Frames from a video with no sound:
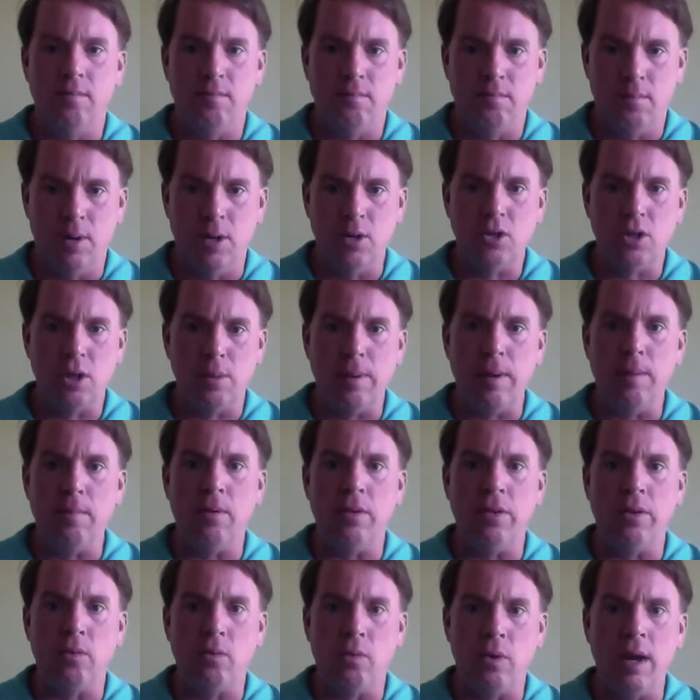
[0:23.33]
most of the people
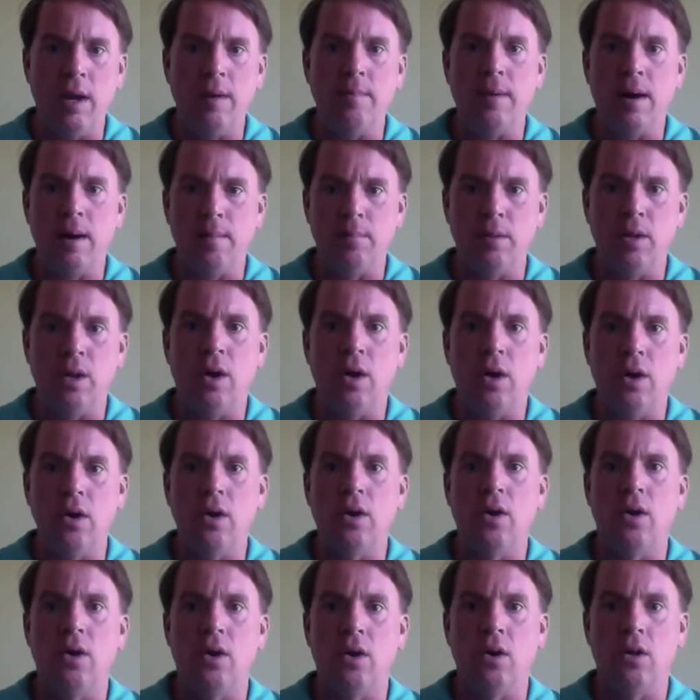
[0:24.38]
that read my blog
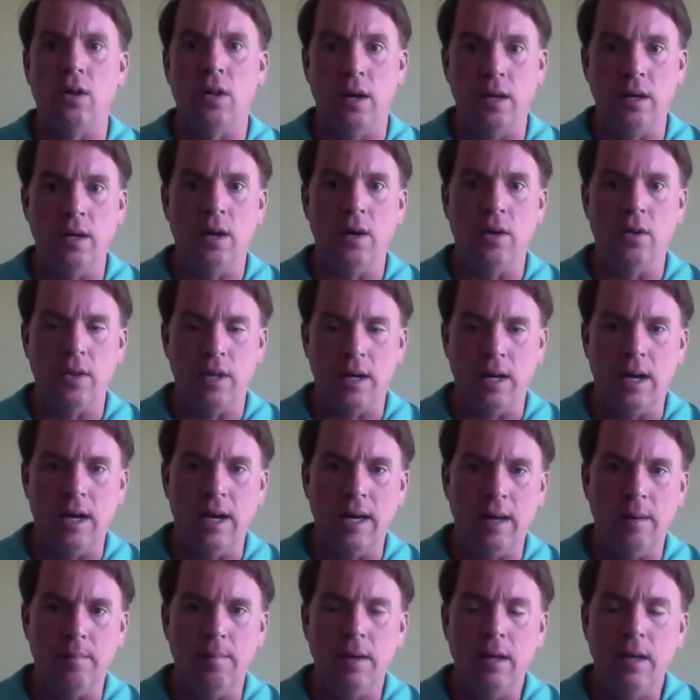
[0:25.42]
are a lot younger than I am.